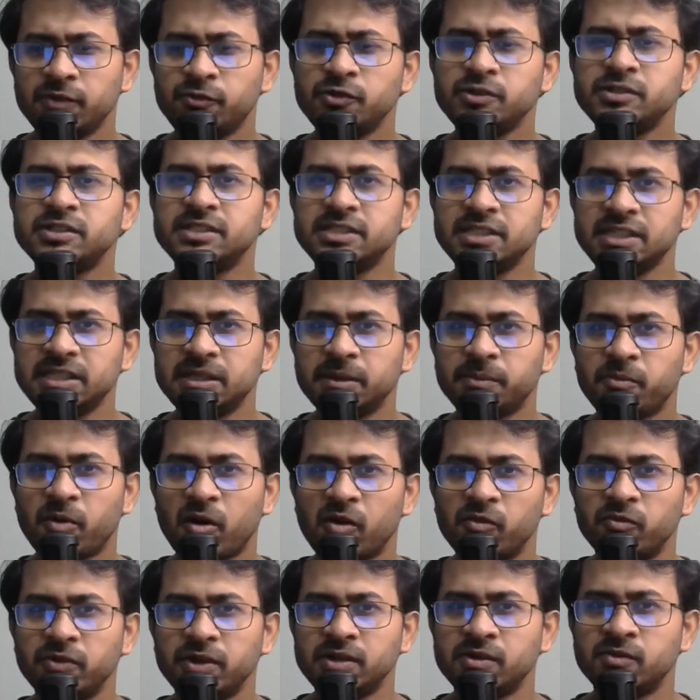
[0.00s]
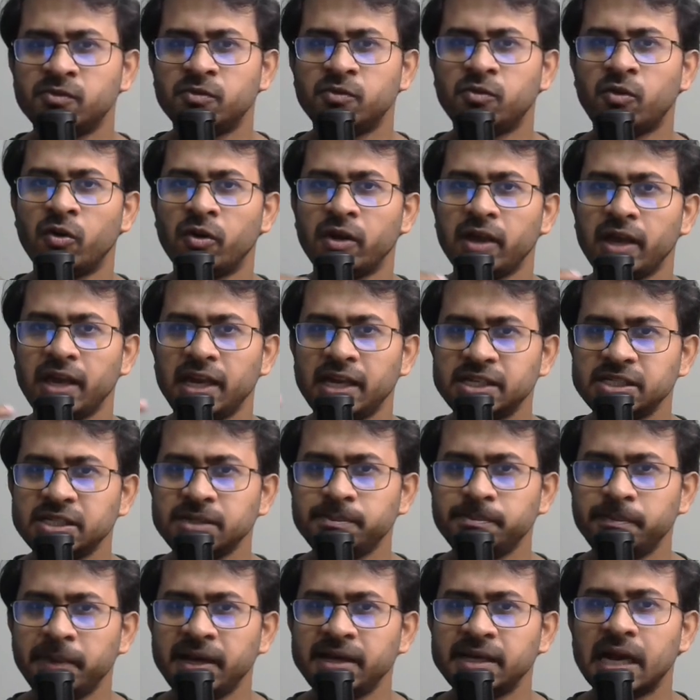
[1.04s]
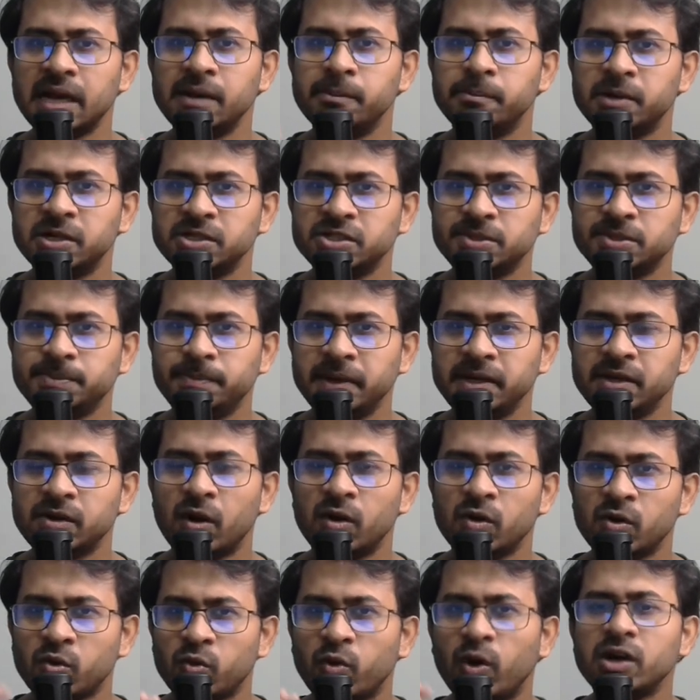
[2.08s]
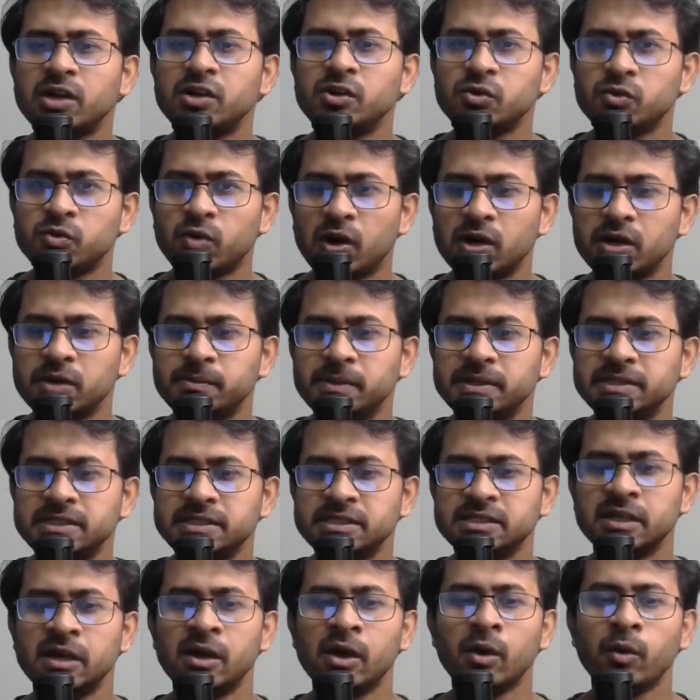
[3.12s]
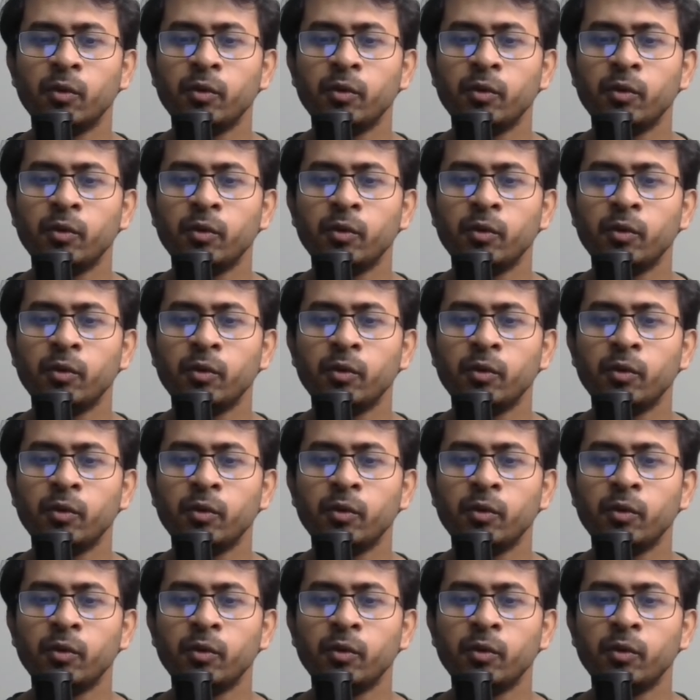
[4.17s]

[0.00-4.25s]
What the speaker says: if we see the profit for Asian Paint and Berger Paint on quarter to quarter basis,